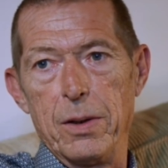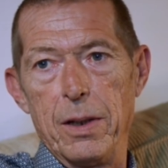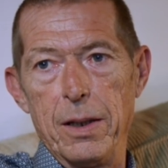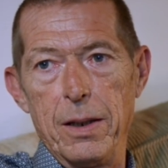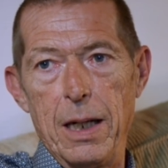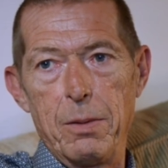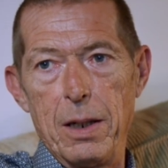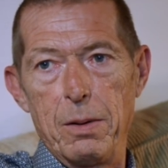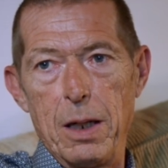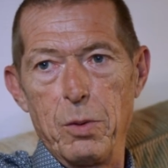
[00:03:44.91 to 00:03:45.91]

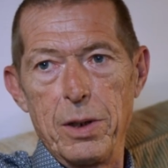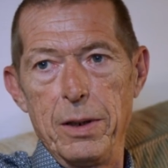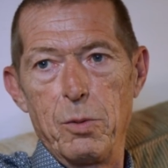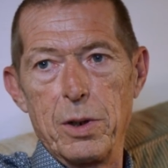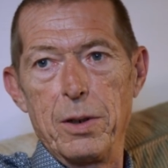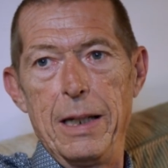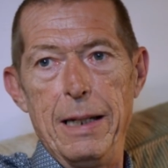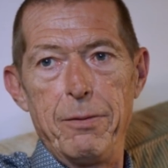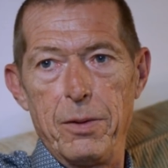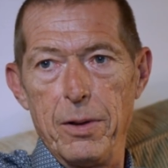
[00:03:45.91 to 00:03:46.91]
I wouldn't want to
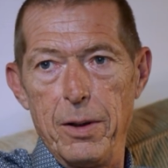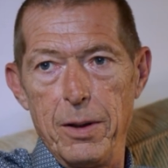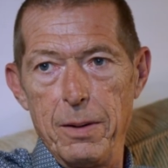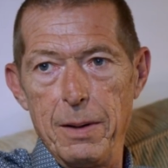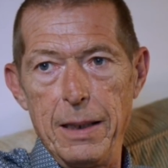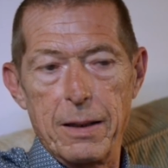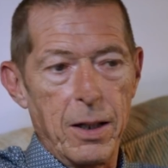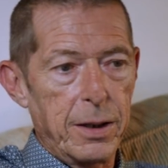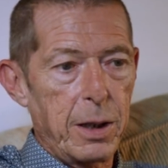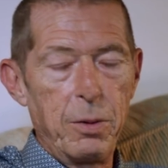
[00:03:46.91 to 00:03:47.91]
live in a
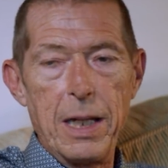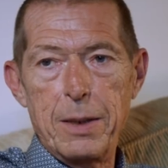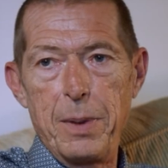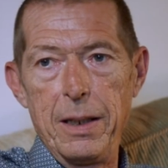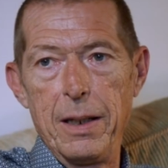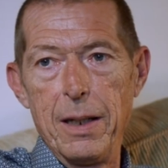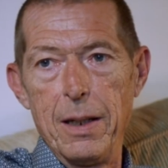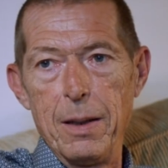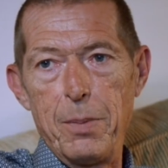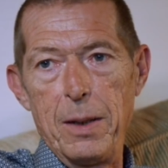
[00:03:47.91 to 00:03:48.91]
country that's been
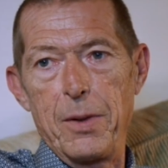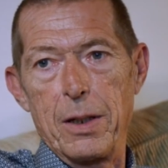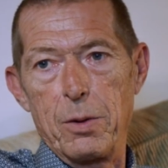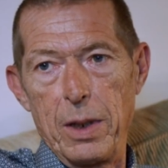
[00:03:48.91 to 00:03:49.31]
bombed on a